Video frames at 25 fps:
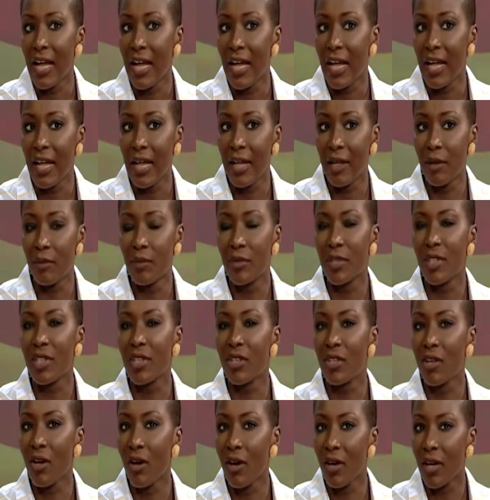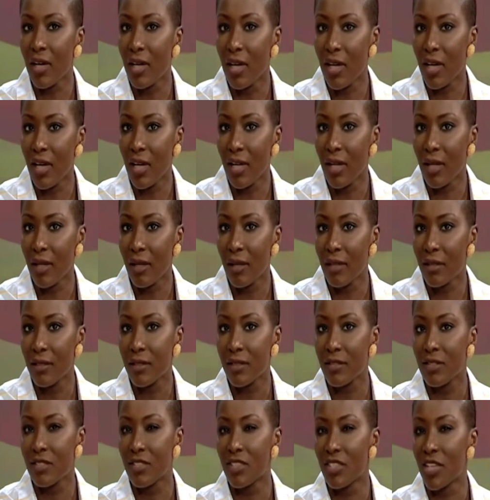The younger
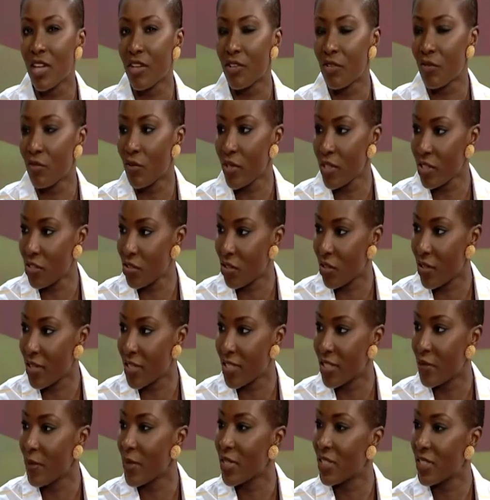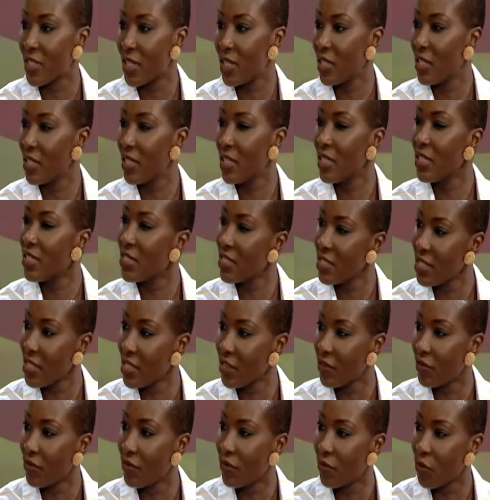generation, especially, easily
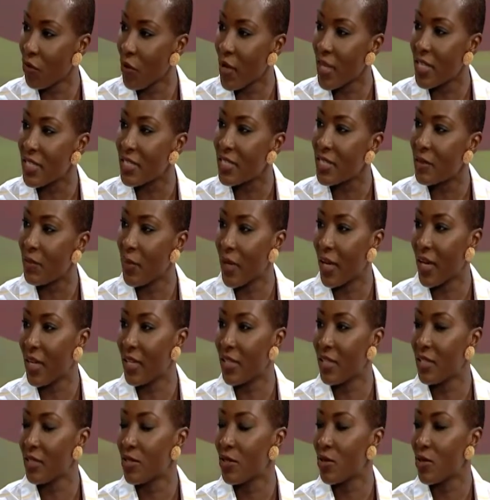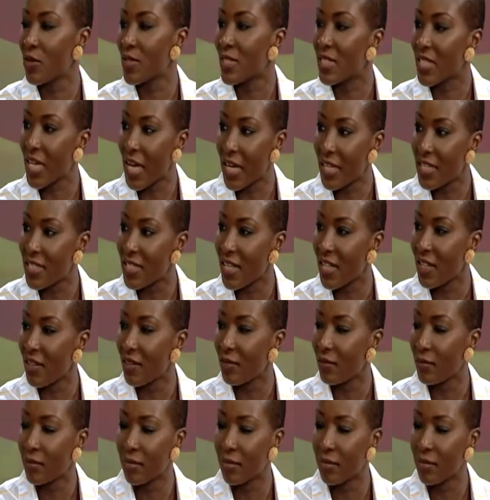influenced by societal